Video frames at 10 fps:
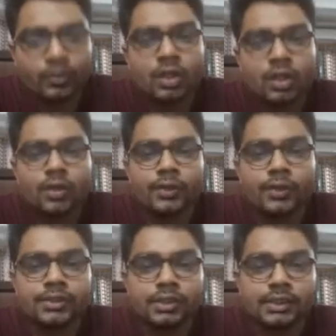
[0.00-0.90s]

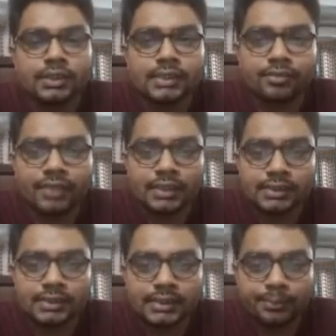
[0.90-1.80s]
horizontal surface,
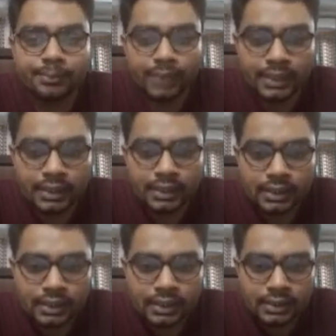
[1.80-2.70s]
simply
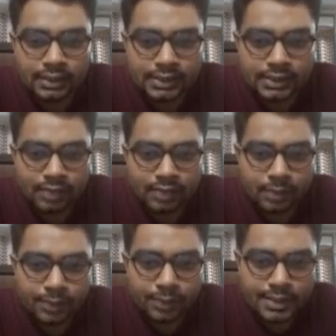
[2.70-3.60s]
this
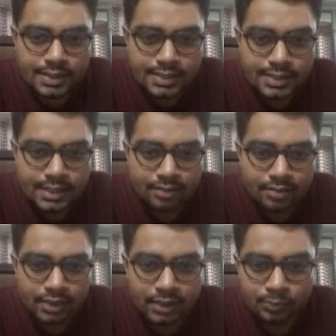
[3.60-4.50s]
workpiece is
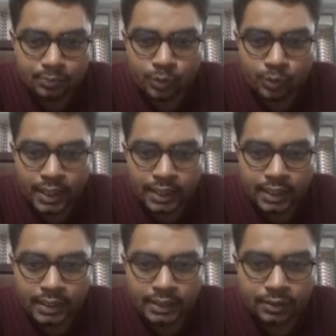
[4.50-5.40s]
given movement in
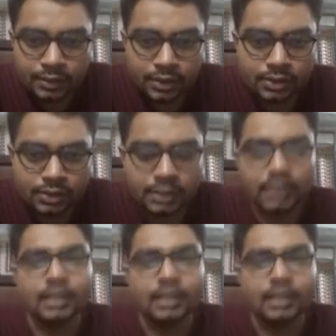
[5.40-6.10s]
the horizontal